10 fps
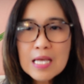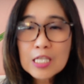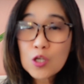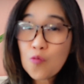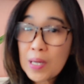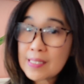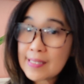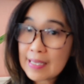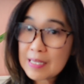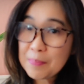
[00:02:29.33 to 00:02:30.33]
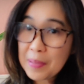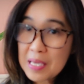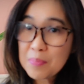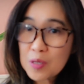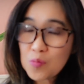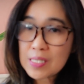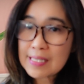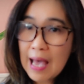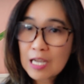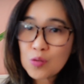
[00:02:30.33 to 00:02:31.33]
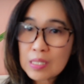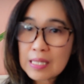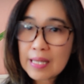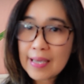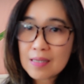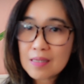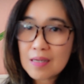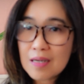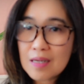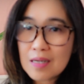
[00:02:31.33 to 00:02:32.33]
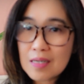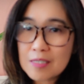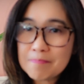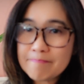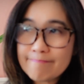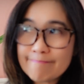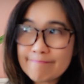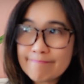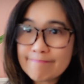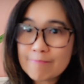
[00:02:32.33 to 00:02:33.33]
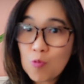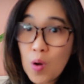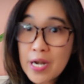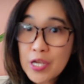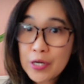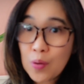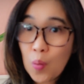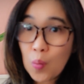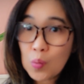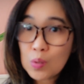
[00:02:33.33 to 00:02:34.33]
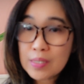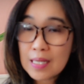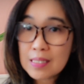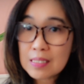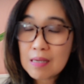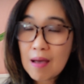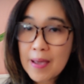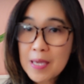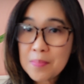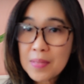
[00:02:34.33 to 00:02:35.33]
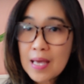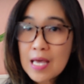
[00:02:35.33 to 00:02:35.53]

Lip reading: So my second baby was actually like 1 year old at the time.